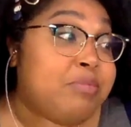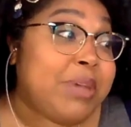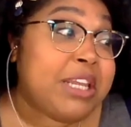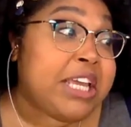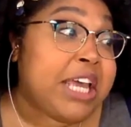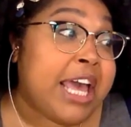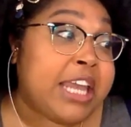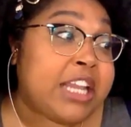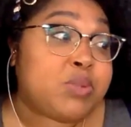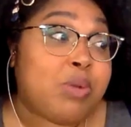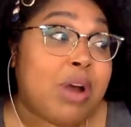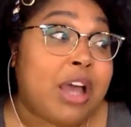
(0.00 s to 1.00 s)
of media, and
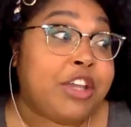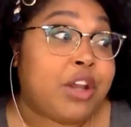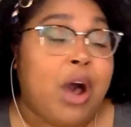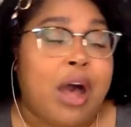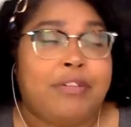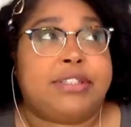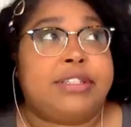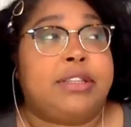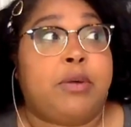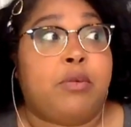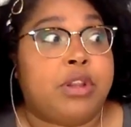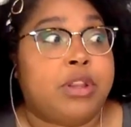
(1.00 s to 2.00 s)
it's probably you know obviously
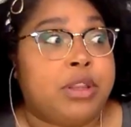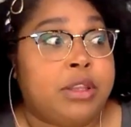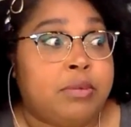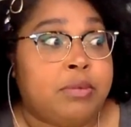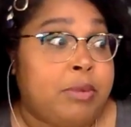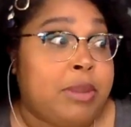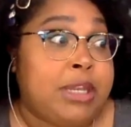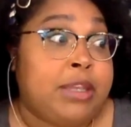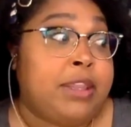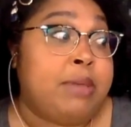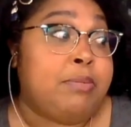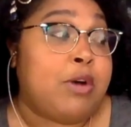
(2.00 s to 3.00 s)
like one of the
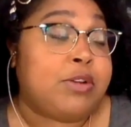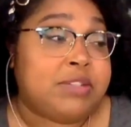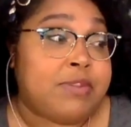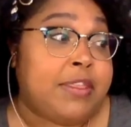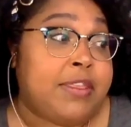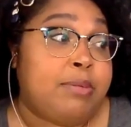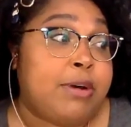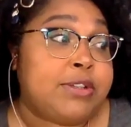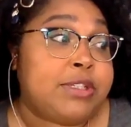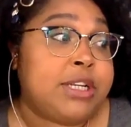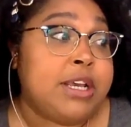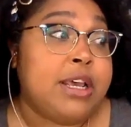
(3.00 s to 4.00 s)
the most, if not the
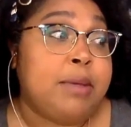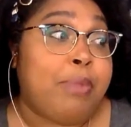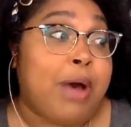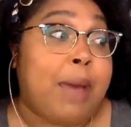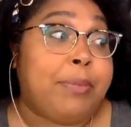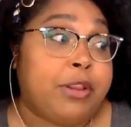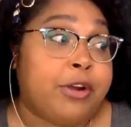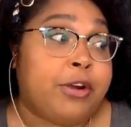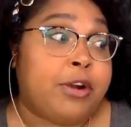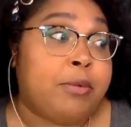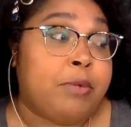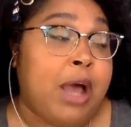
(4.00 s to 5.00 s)
most,
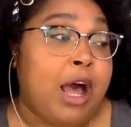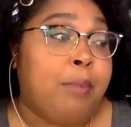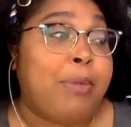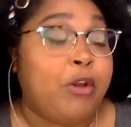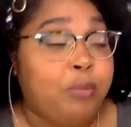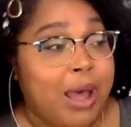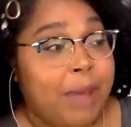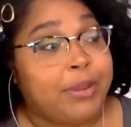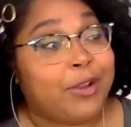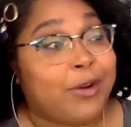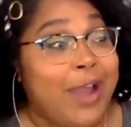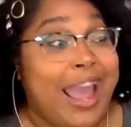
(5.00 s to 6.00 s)
popular, uh, both
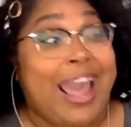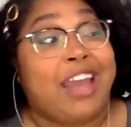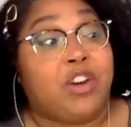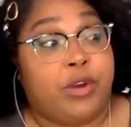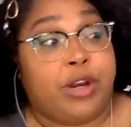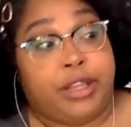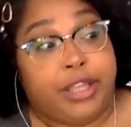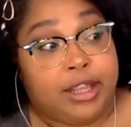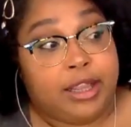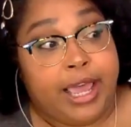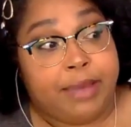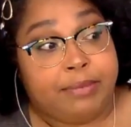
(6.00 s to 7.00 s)
popular and critically
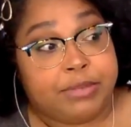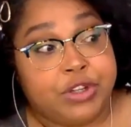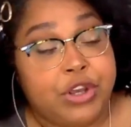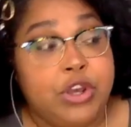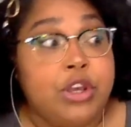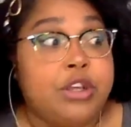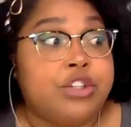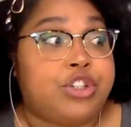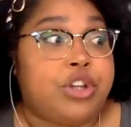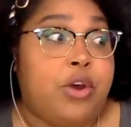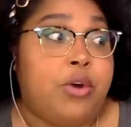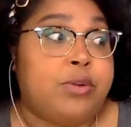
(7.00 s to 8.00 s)
acclaimed
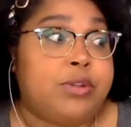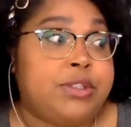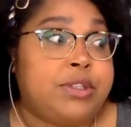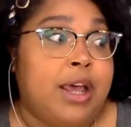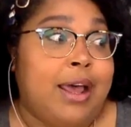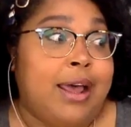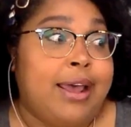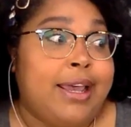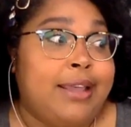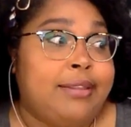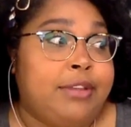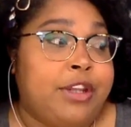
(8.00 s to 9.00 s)
shows uh,
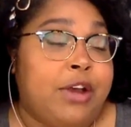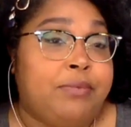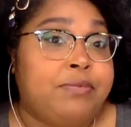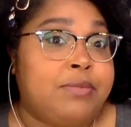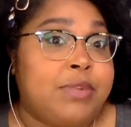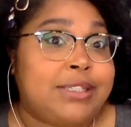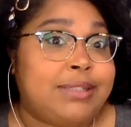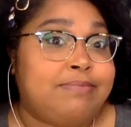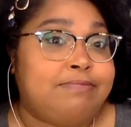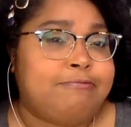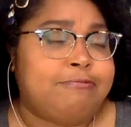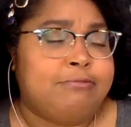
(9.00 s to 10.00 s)
in you know
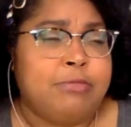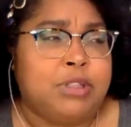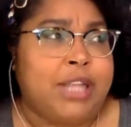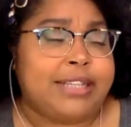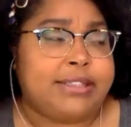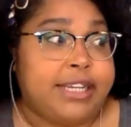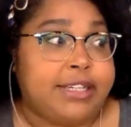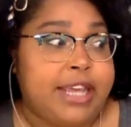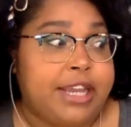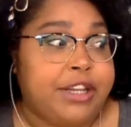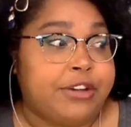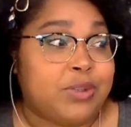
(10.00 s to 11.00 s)
this last like
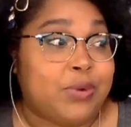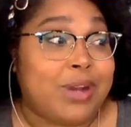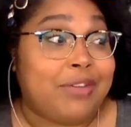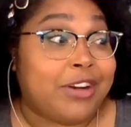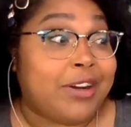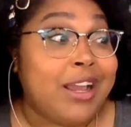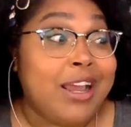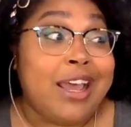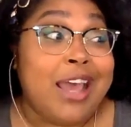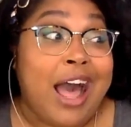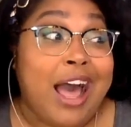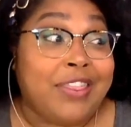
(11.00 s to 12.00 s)
ten years or whatever.
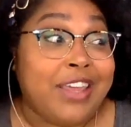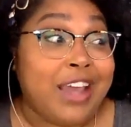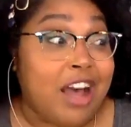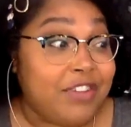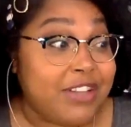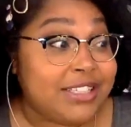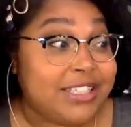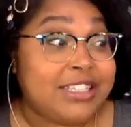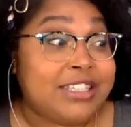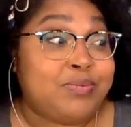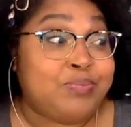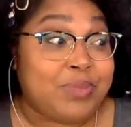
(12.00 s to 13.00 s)
Uh, the Office
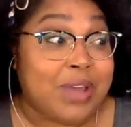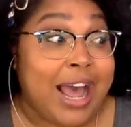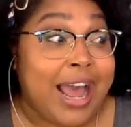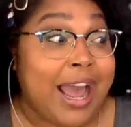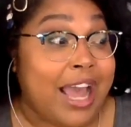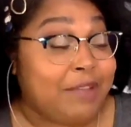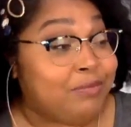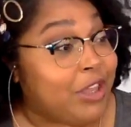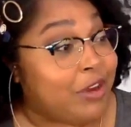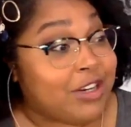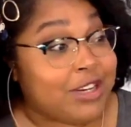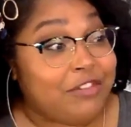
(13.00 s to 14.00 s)
is. I, I,
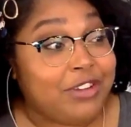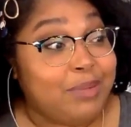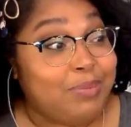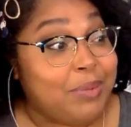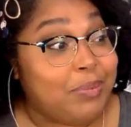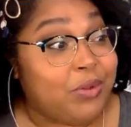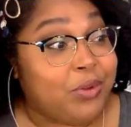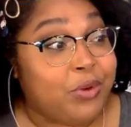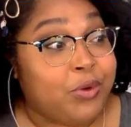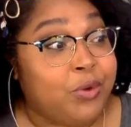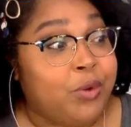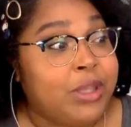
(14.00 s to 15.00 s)
there are definitely people
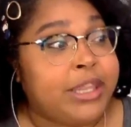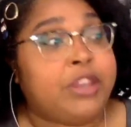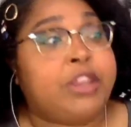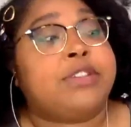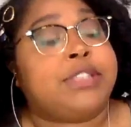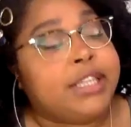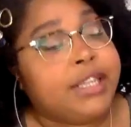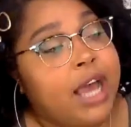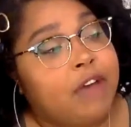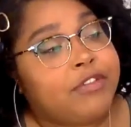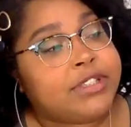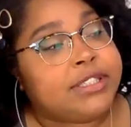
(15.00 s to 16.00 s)
who th- they'll see The
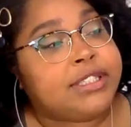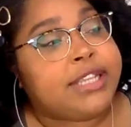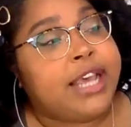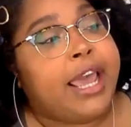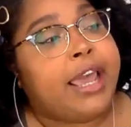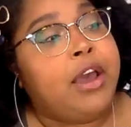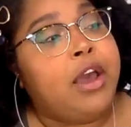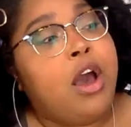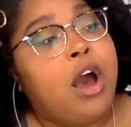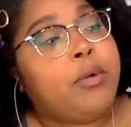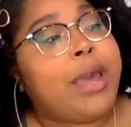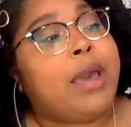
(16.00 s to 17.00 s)
Office and say,
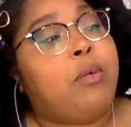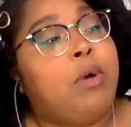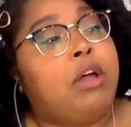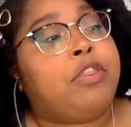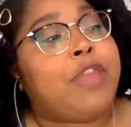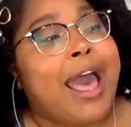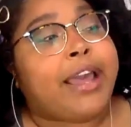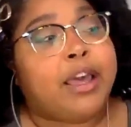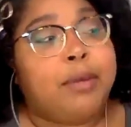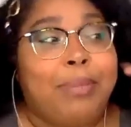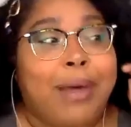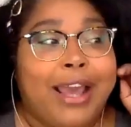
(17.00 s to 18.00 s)
"Okay, well, that
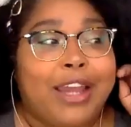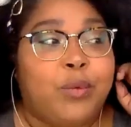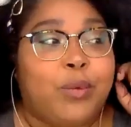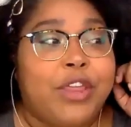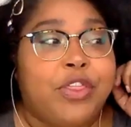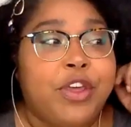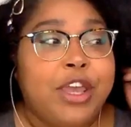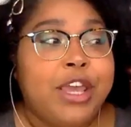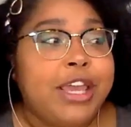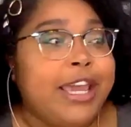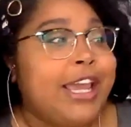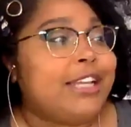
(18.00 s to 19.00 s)
combined with
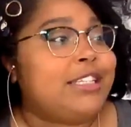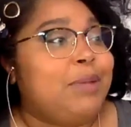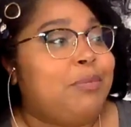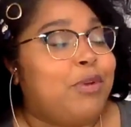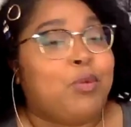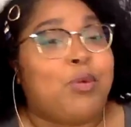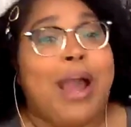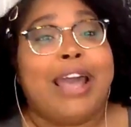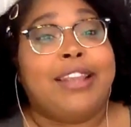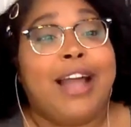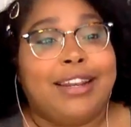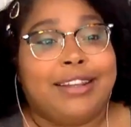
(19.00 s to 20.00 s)
In Deep with
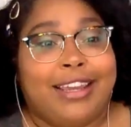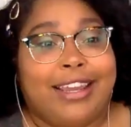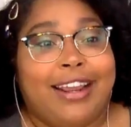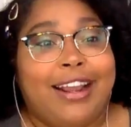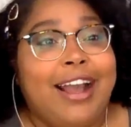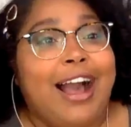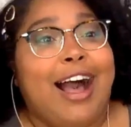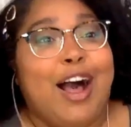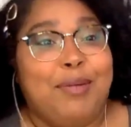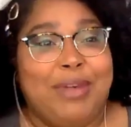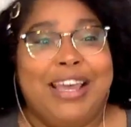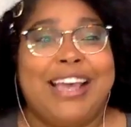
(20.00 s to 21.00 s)
Ryan Lochte um,